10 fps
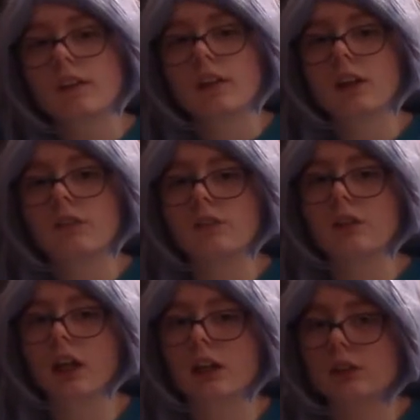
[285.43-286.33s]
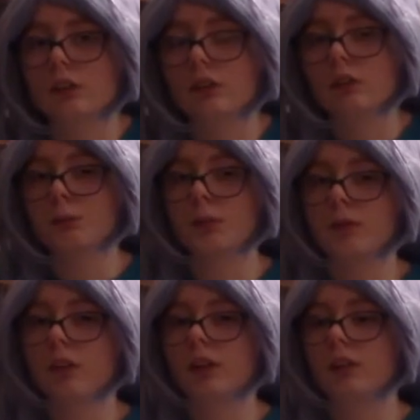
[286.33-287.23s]
if you guys are going to be
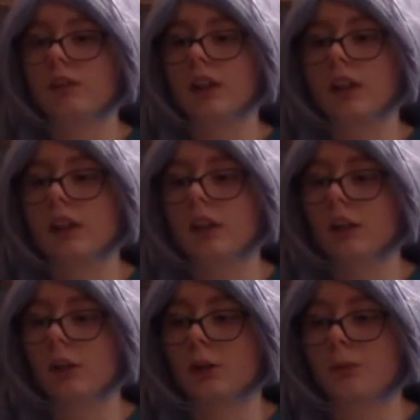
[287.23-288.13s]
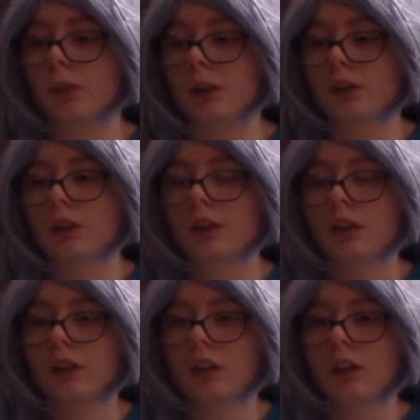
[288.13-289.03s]
wanting to write another book,
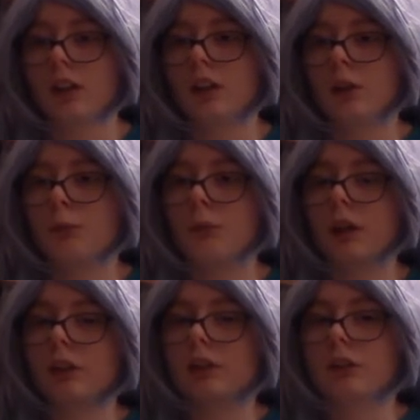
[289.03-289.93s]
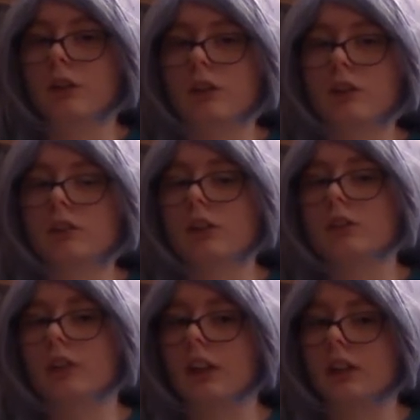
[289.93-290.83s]
but you are currently
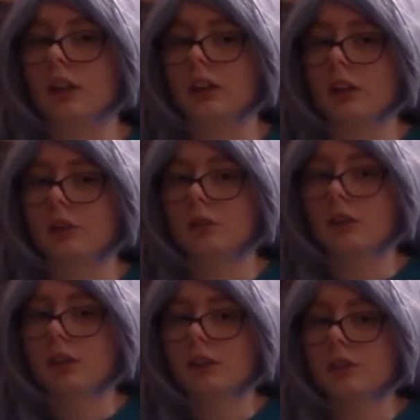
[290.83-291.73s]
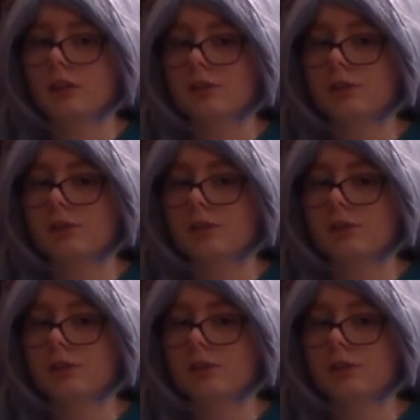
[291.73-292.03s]
writing another one.